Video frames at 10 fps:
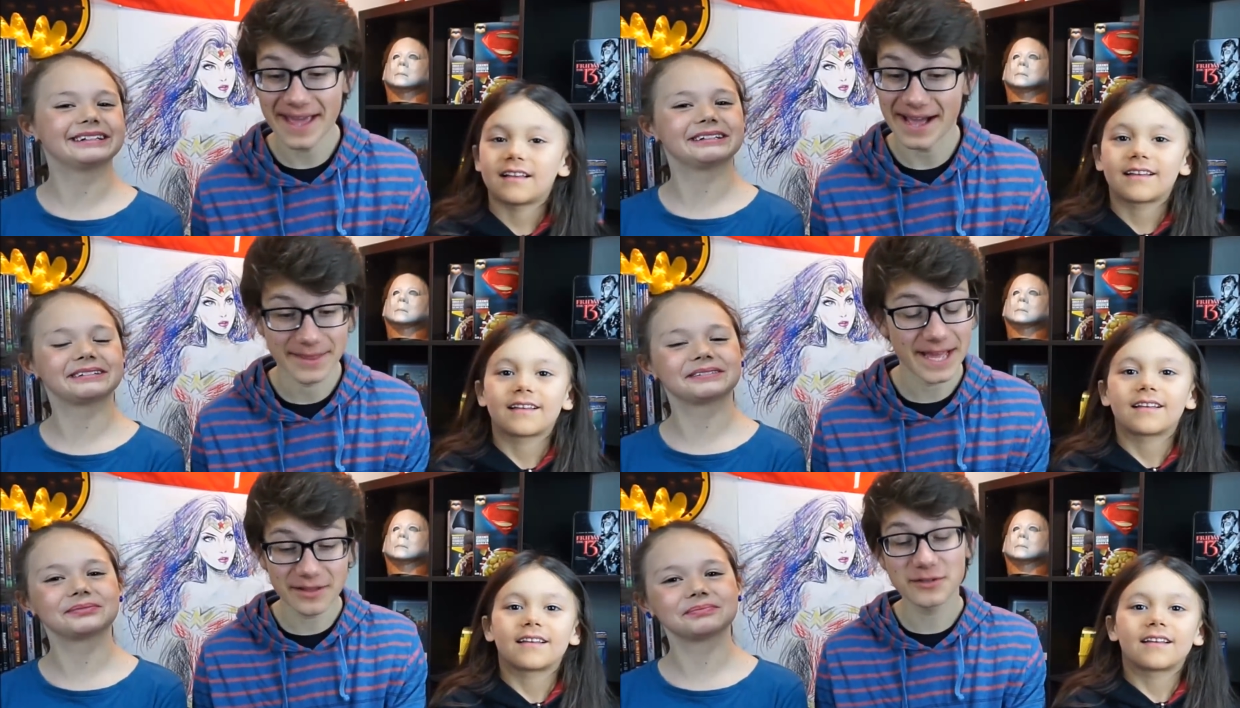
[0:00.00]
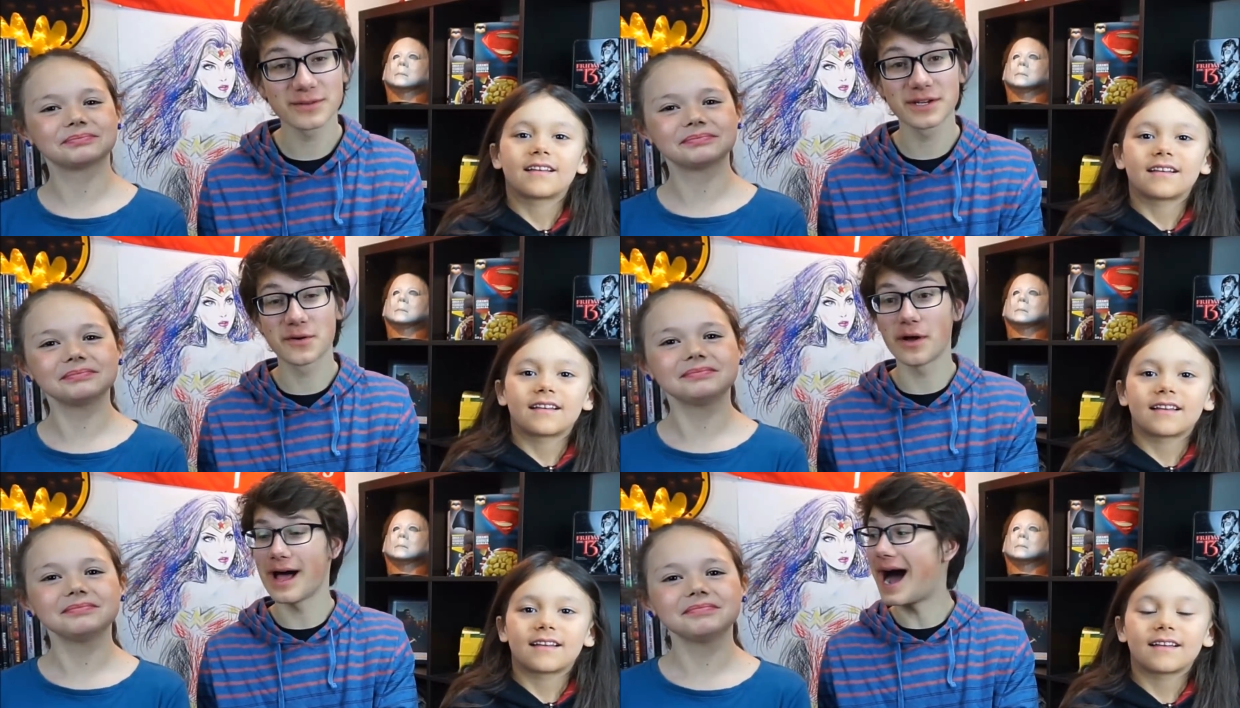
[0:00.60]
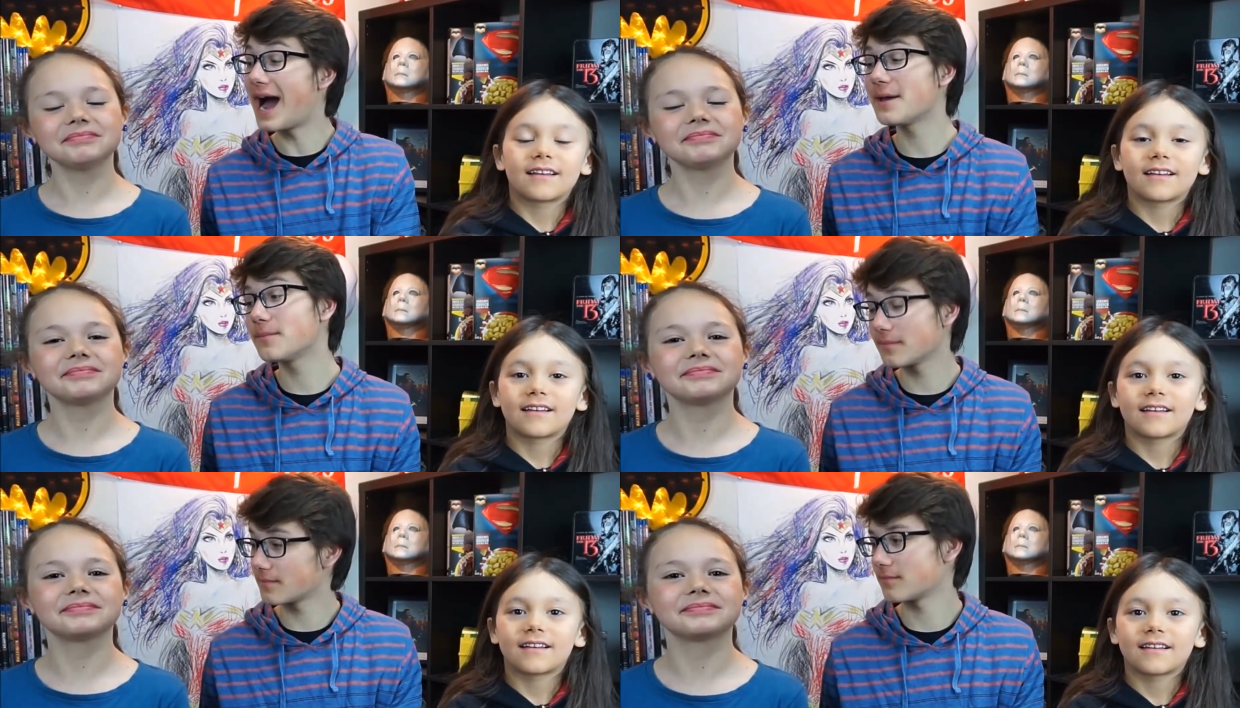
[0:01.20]
Speaker 1: yeah, that looks really cool.
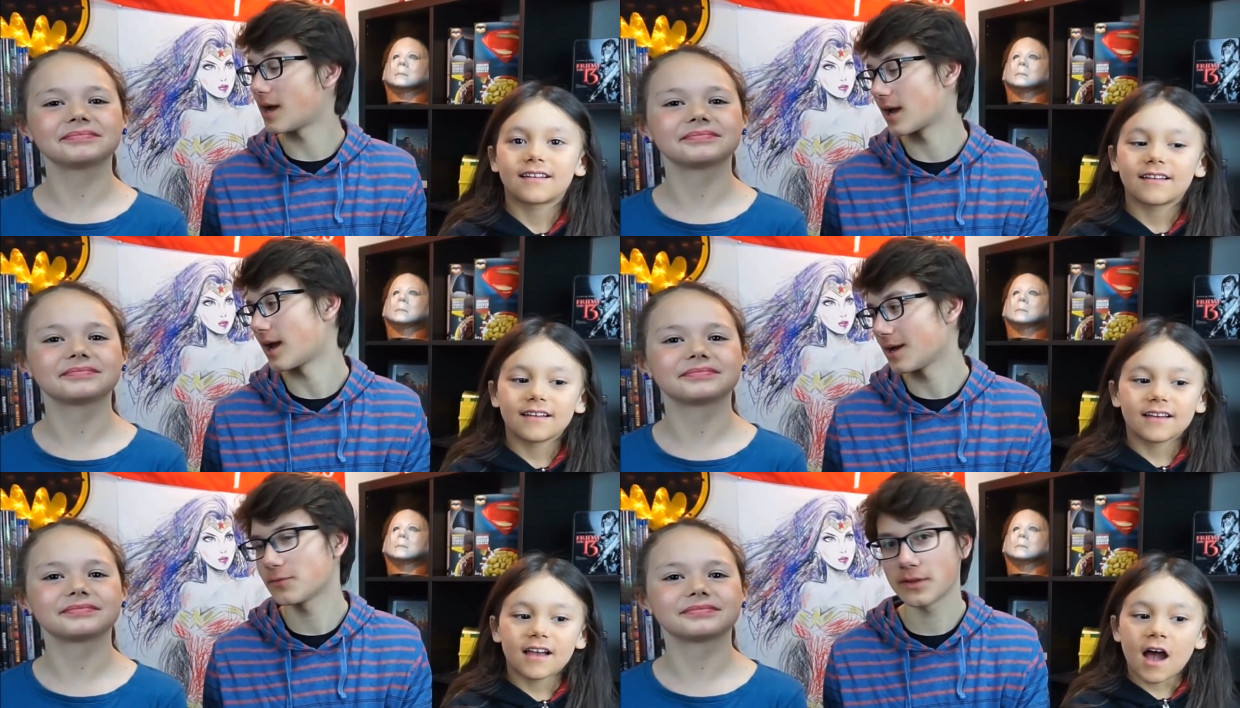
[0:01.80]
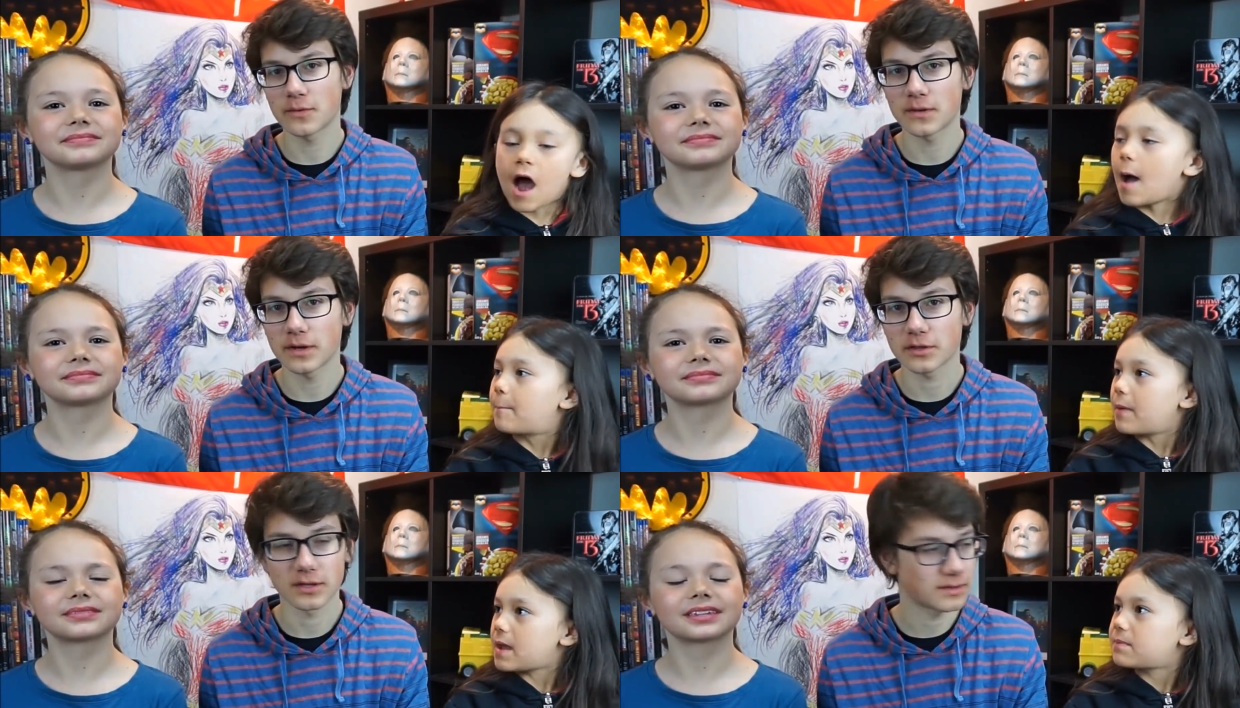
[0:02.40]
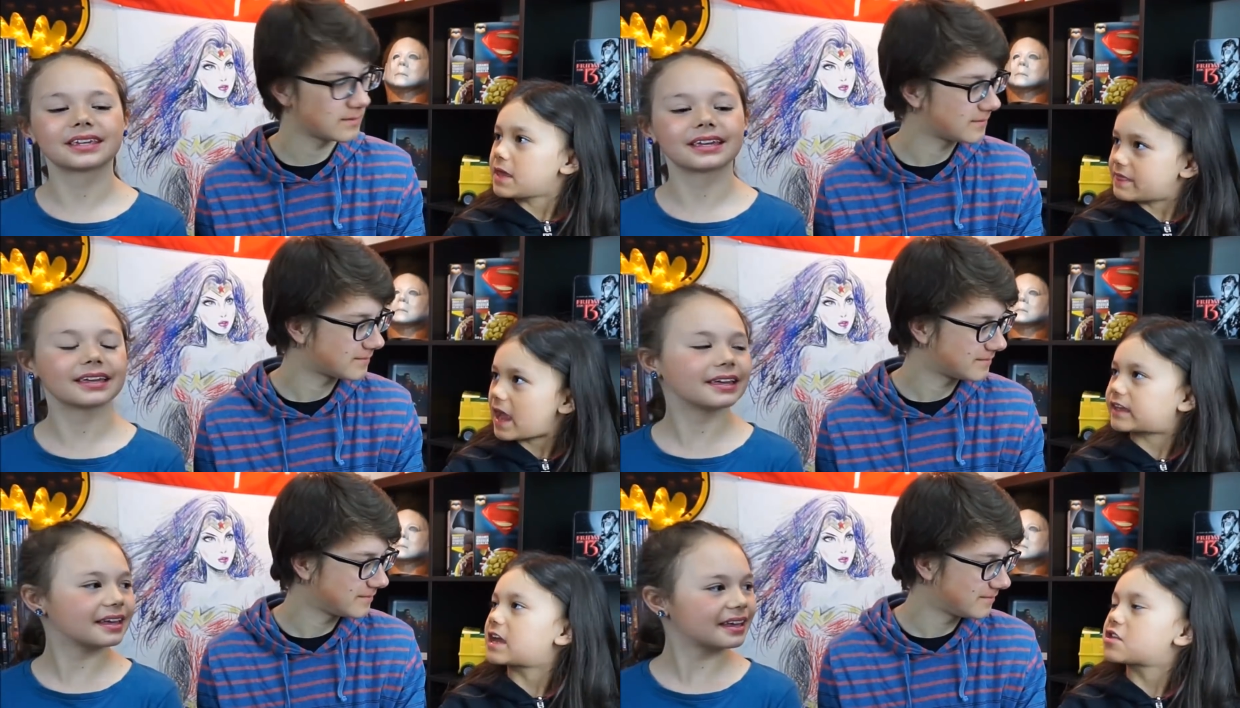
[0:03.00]
I'm. I, I really want to watch it. A
Speaker 2: baby
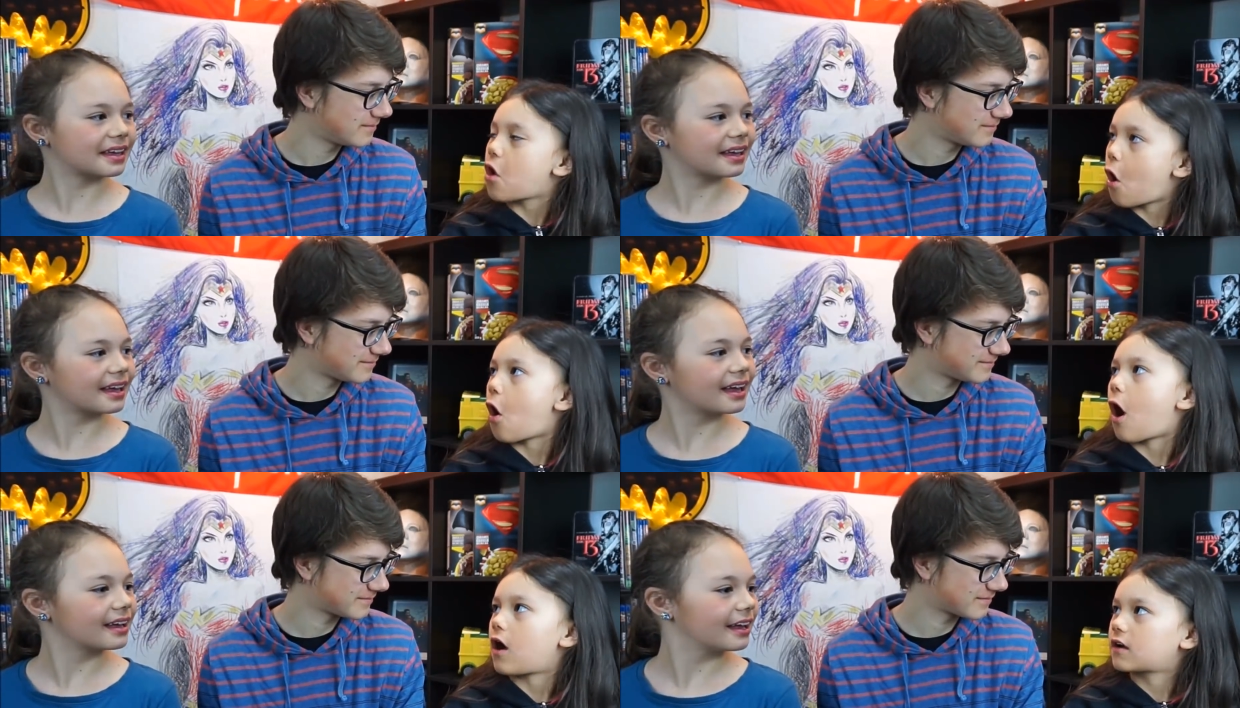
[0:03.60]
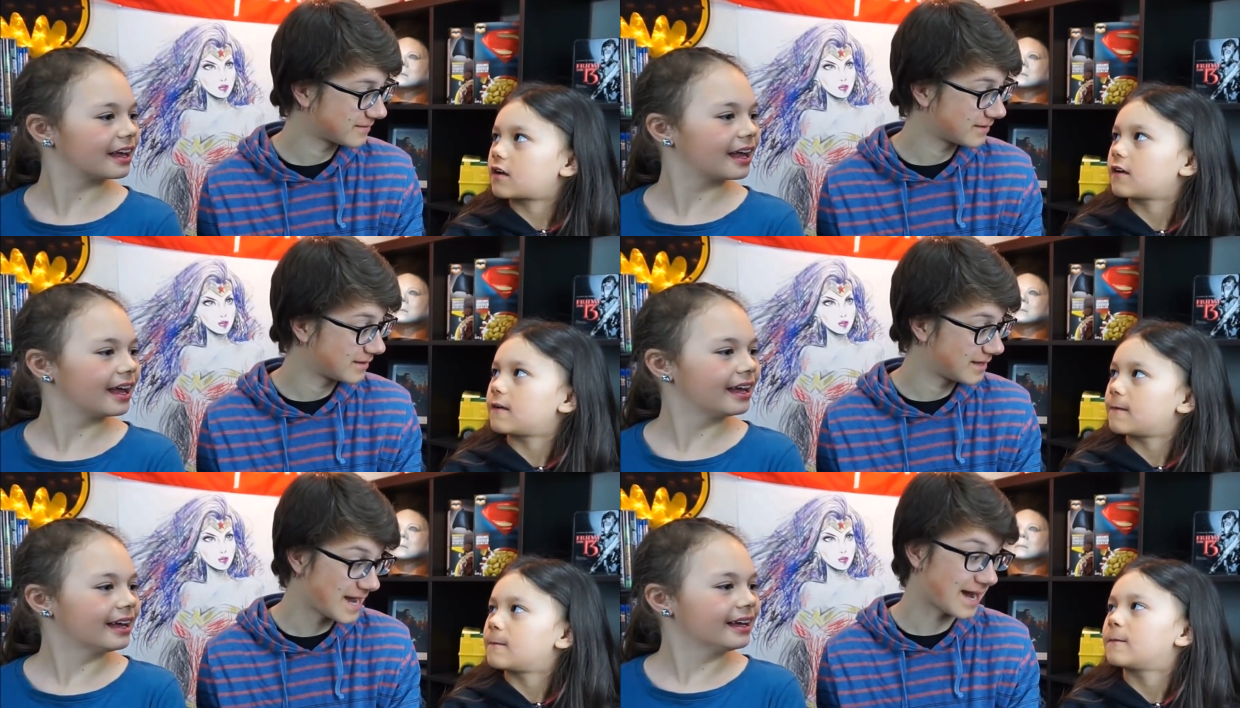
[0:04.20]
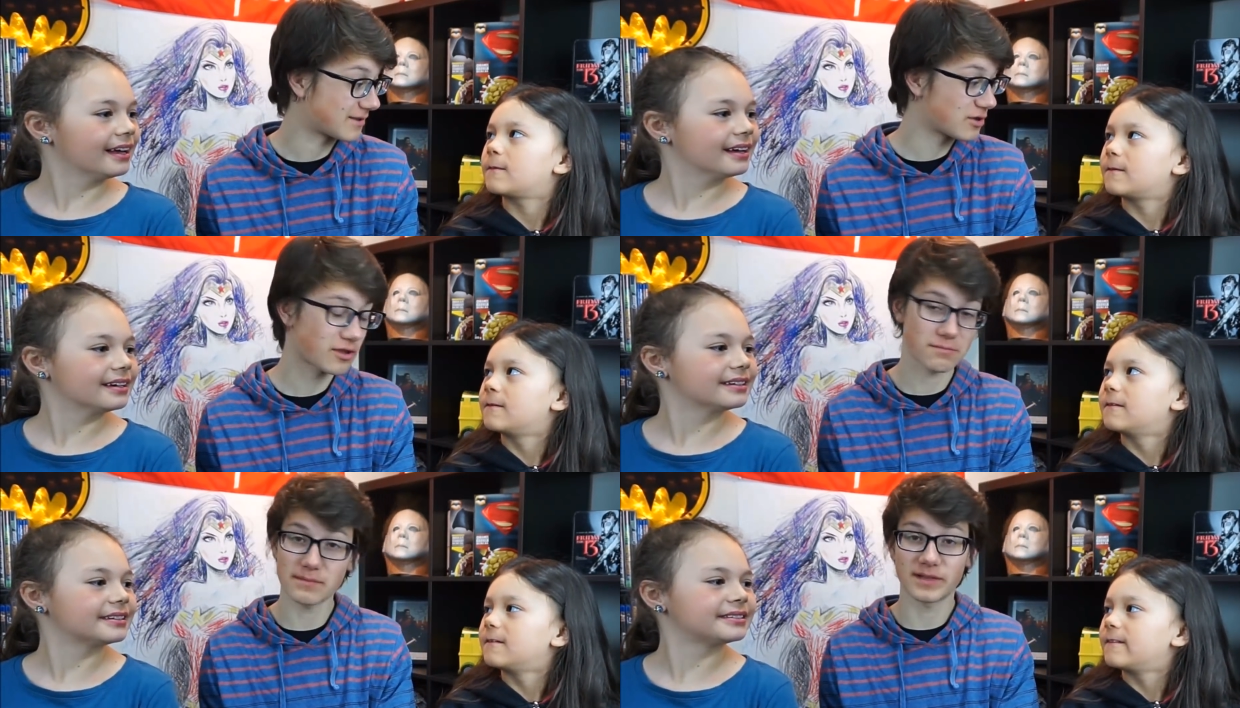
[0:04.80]
that can talk.
Speaker 1: Yeah,
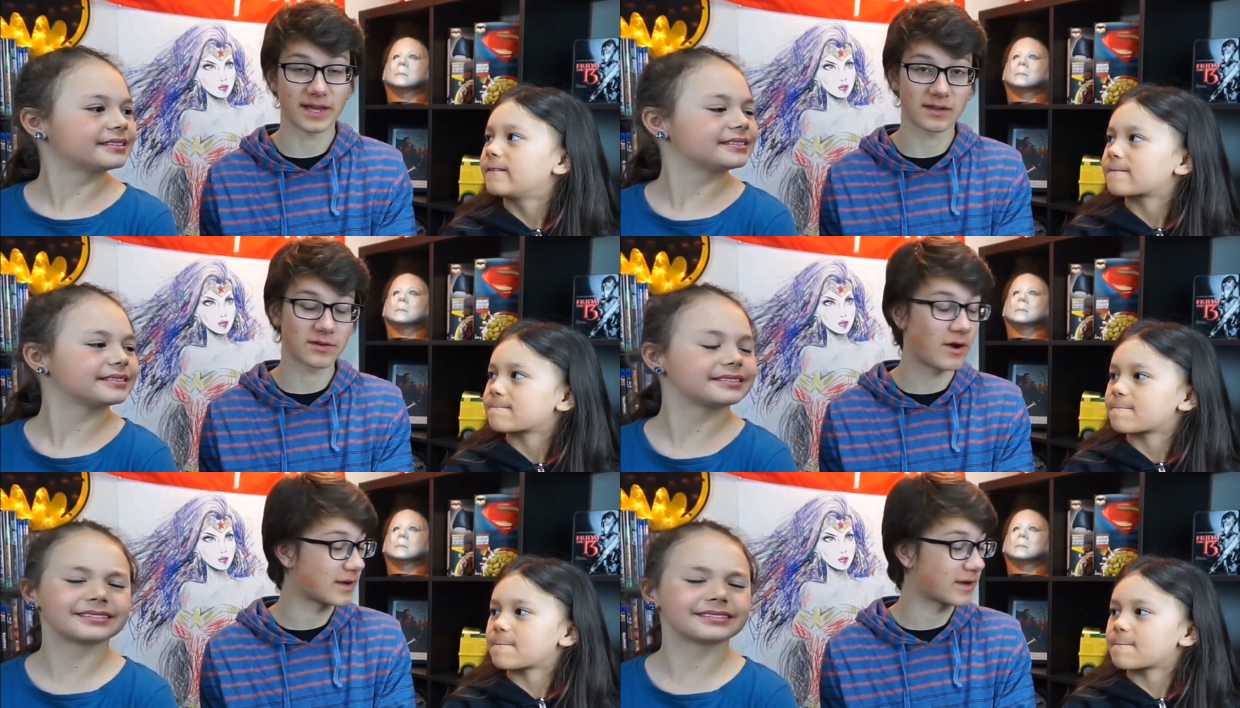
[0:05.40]
just a baby that can